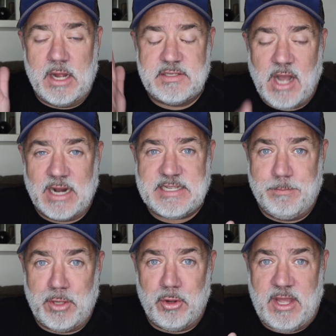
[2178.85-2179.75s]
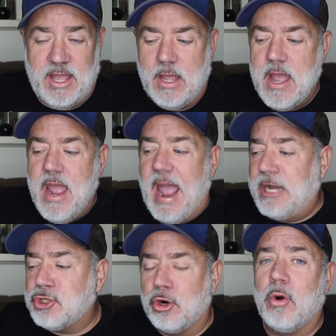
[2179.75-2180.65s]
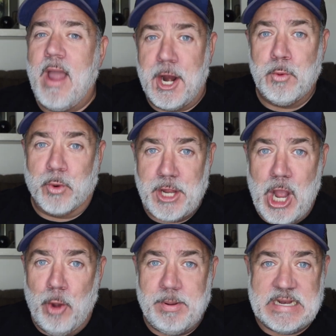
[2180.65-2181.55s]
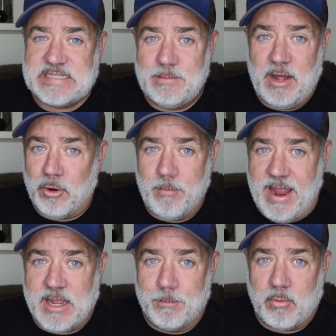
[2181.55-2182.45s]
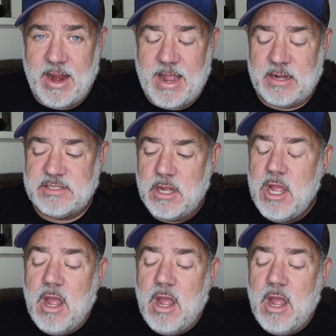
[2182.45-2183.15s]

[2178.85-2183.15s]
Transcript: Tati Beauty and turn around and reopen some other makeup brand,